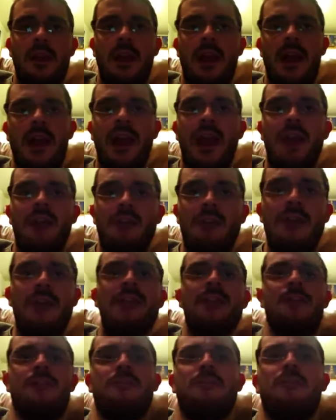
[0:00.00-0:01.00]
I got rid
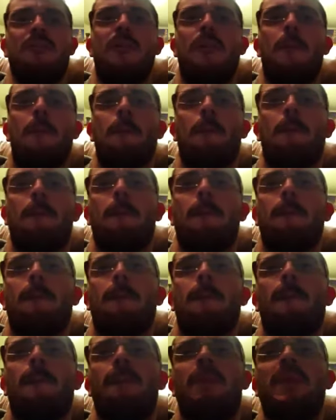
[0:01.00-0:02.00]
of
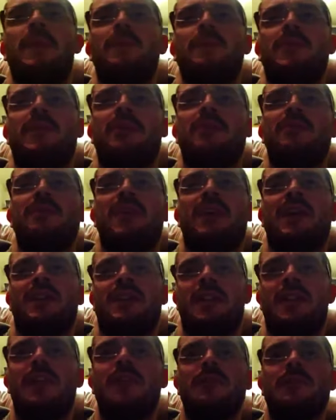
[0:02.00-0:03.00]

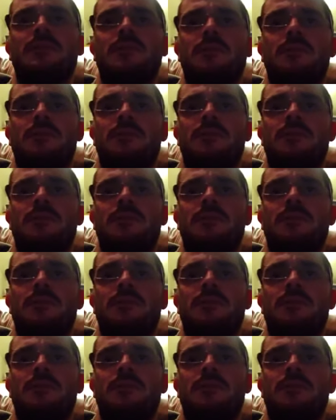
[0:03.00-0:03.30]
PeteMcHugh.net.